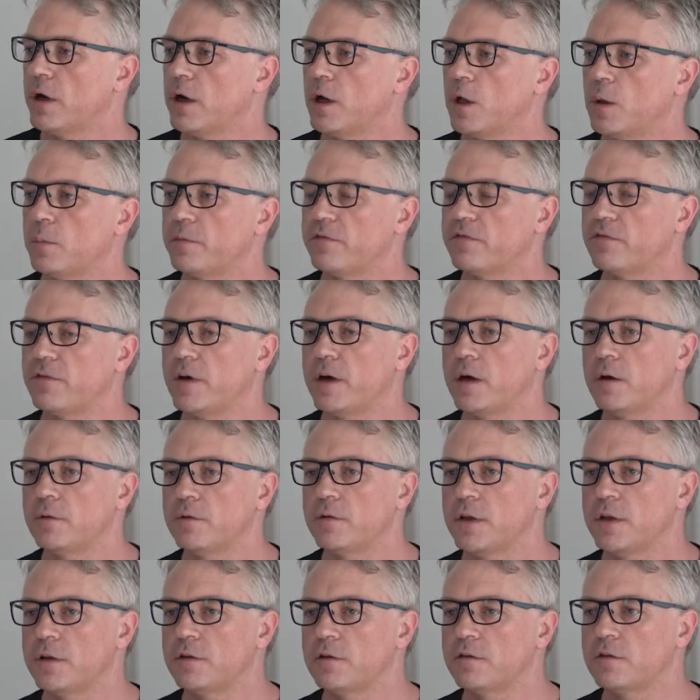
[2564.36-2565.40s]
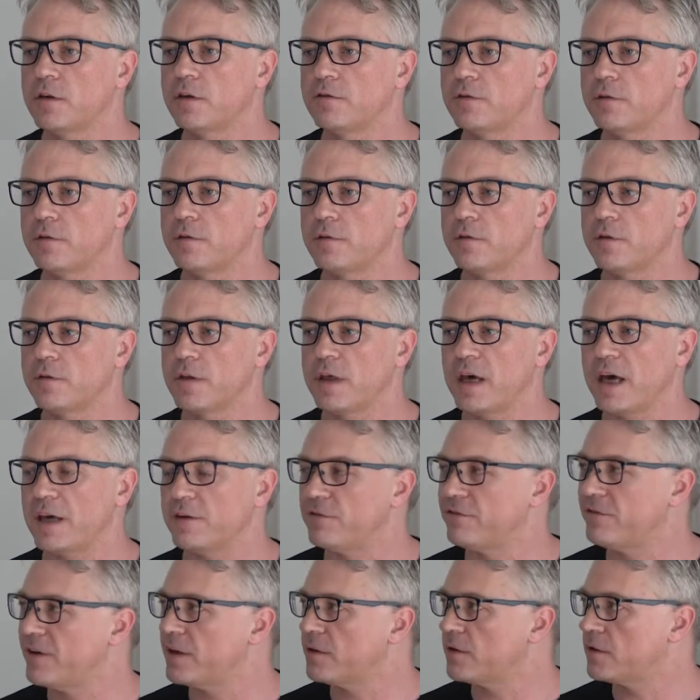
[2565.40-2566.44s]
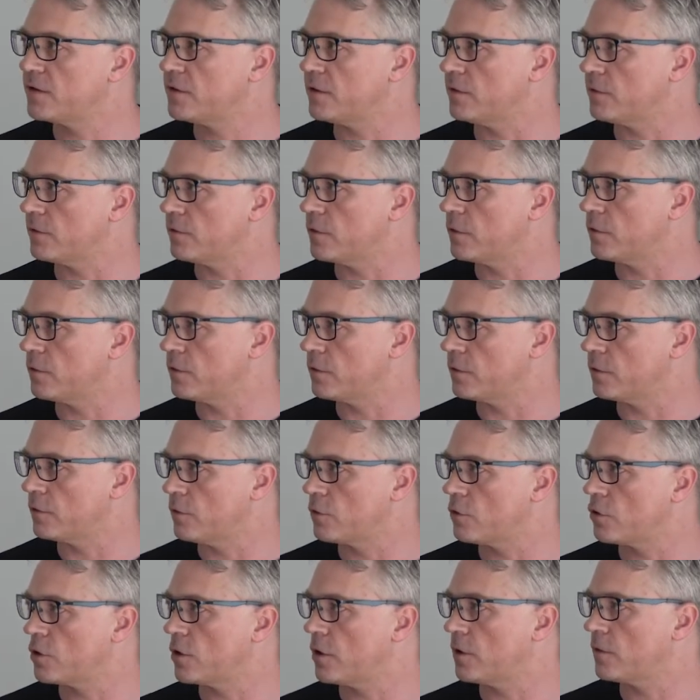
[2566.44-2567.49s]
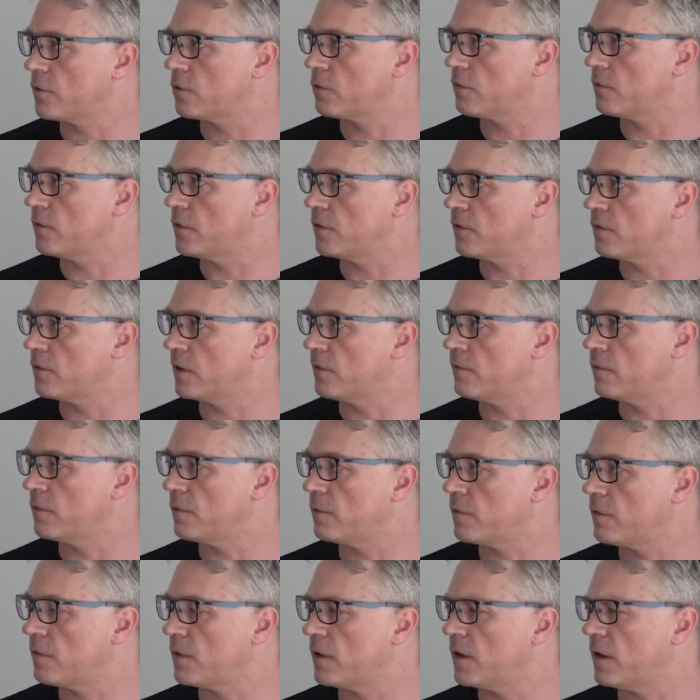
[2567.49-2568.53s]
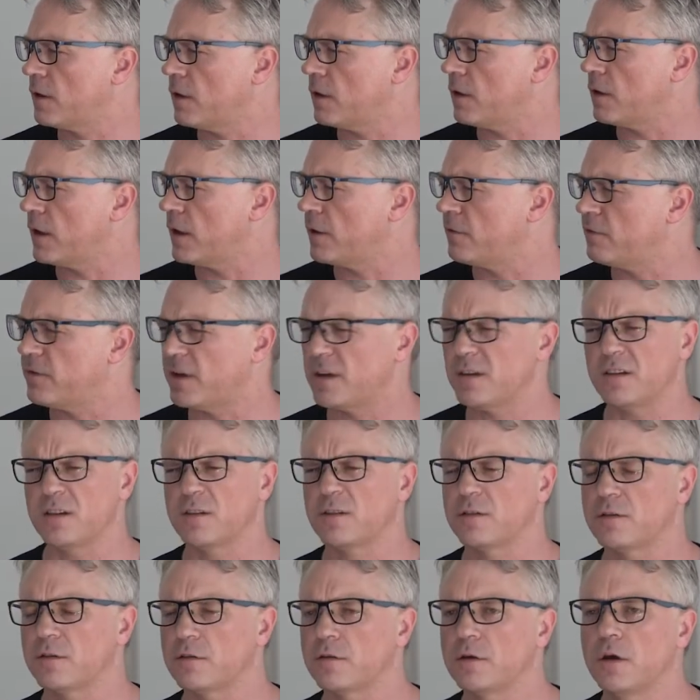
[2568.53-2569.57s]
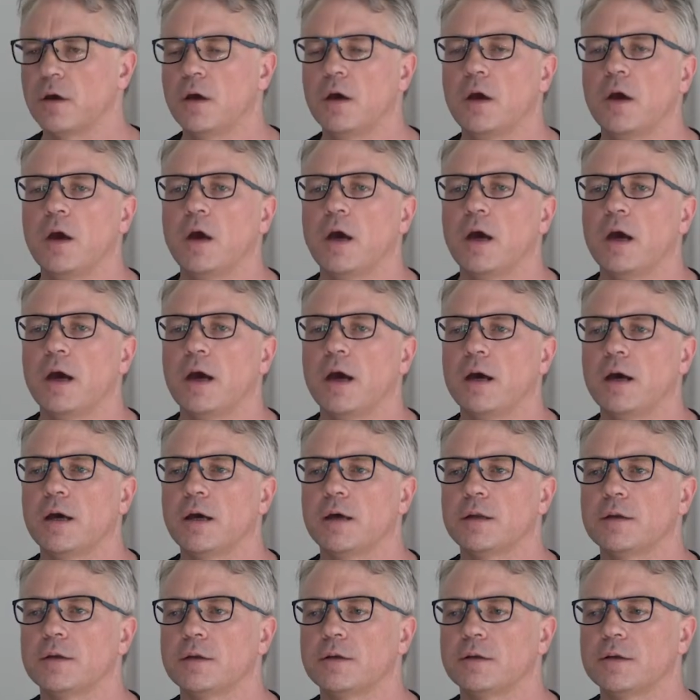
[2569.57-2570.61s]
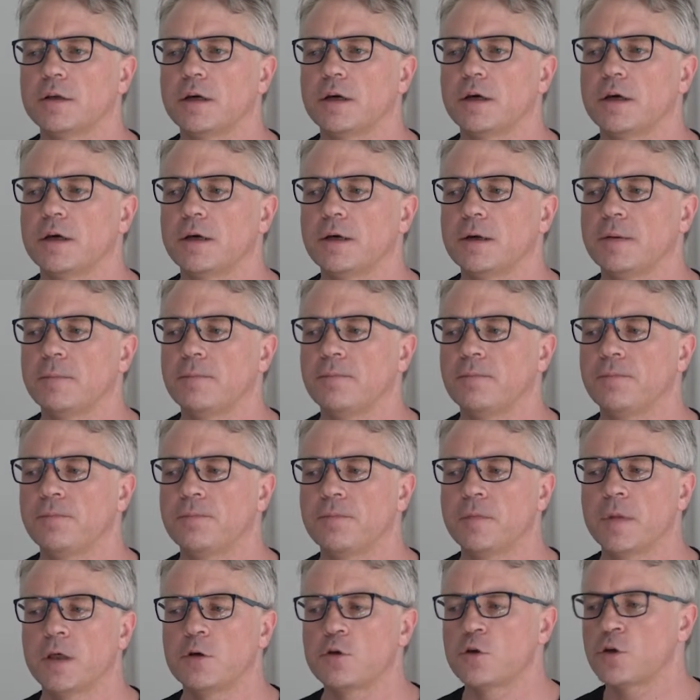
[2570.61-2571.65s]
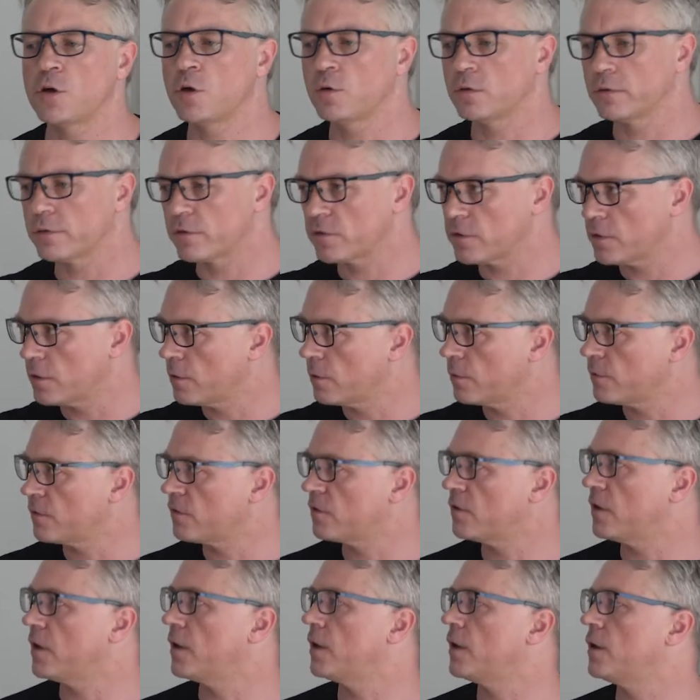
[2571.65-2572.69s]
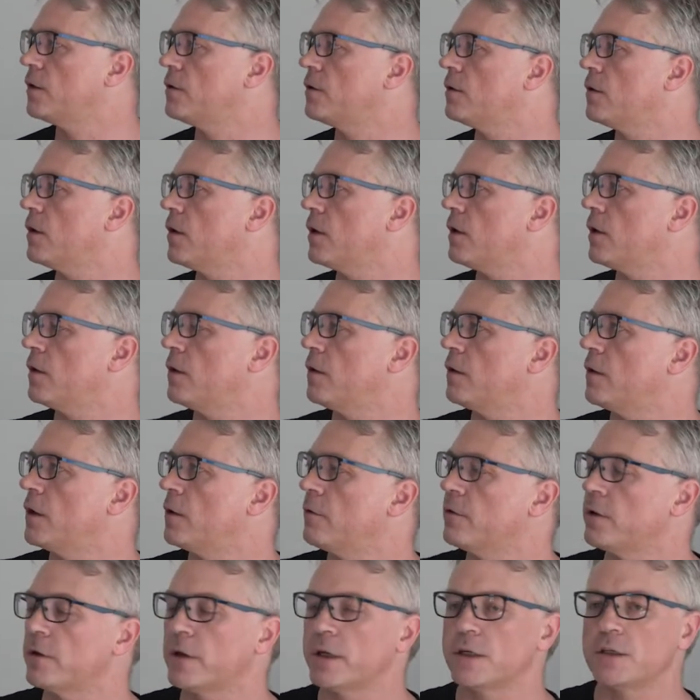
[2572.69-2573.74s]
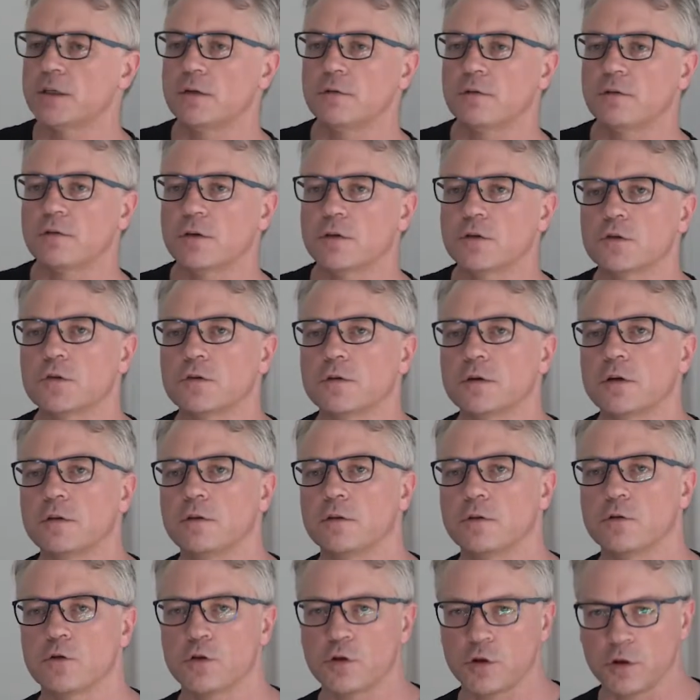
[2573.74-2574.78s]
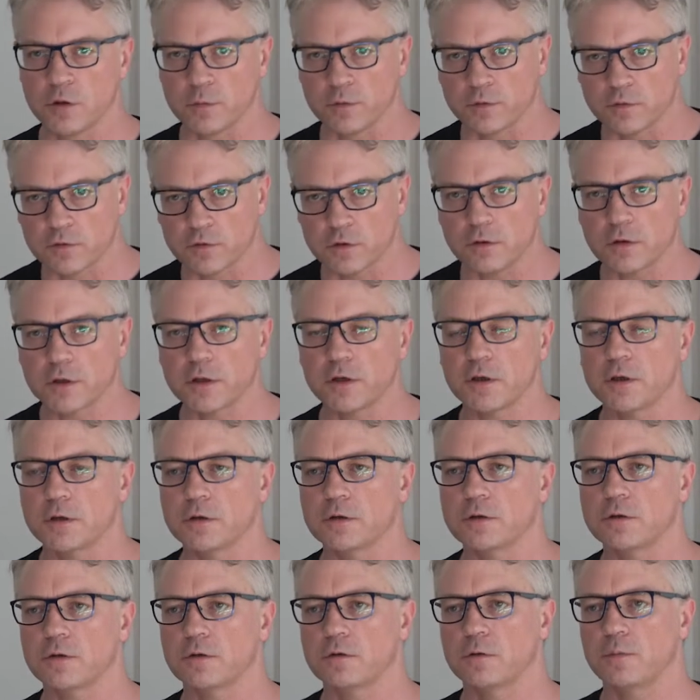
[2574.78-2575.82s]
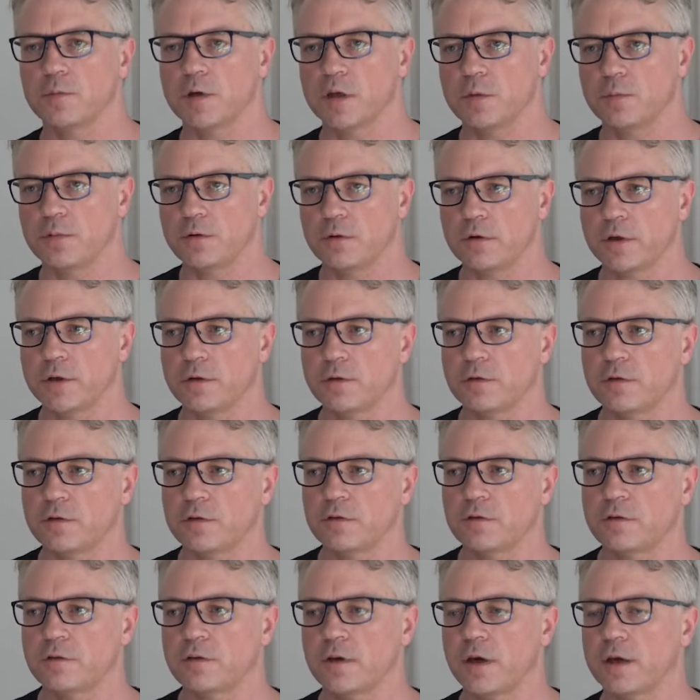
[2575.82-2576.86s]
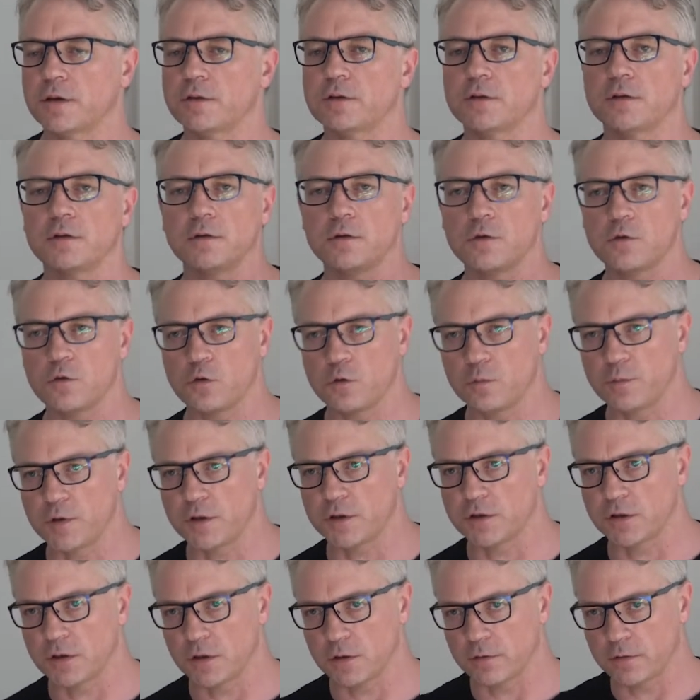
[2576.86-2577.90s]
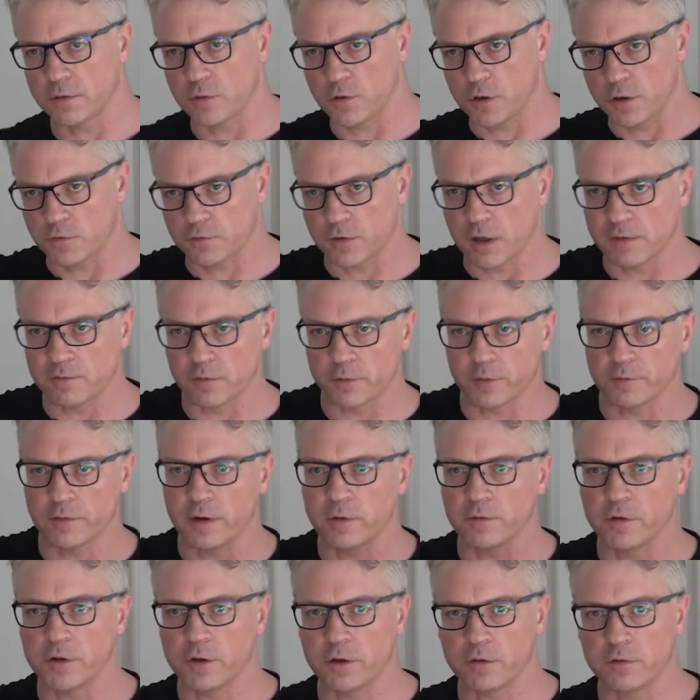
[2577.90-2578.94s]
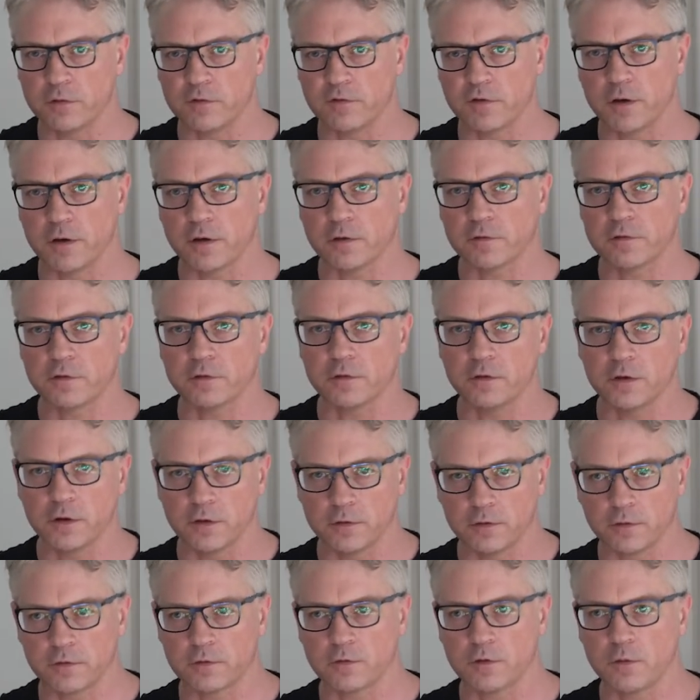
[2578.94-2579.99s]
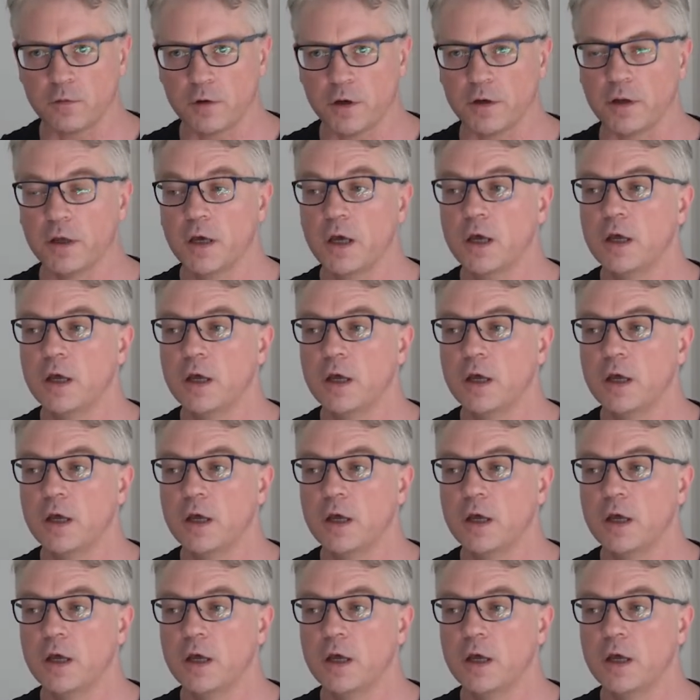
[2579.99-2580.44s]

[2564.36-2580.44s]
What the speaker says: helped found the Seventh Adventist, the Church of the Seventh Adventists. And she also said there in the 19th century that she was talking to people in Saturn and Jupiter, and she traveled around the universe and so on.